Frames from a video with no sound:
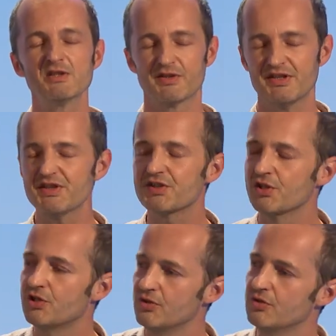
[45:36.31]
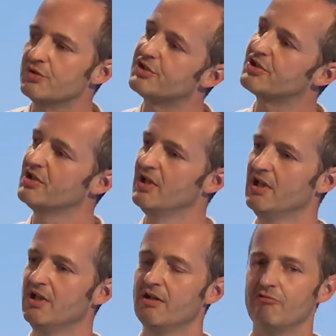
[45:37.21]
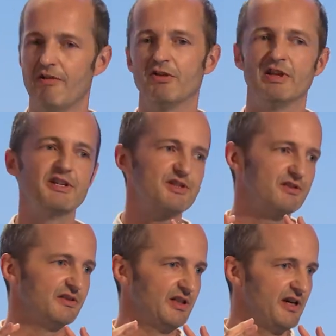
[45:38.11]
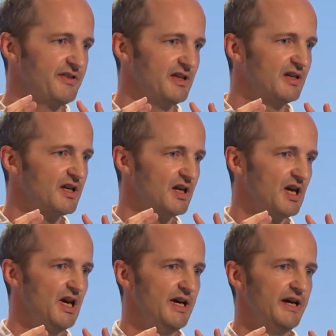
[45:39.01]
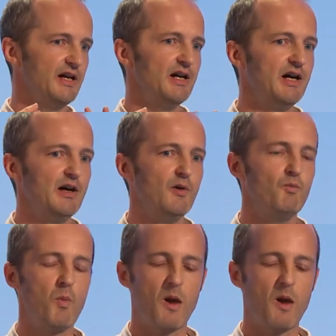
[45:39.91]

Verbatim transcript: So this is the huge revelation that I think uh,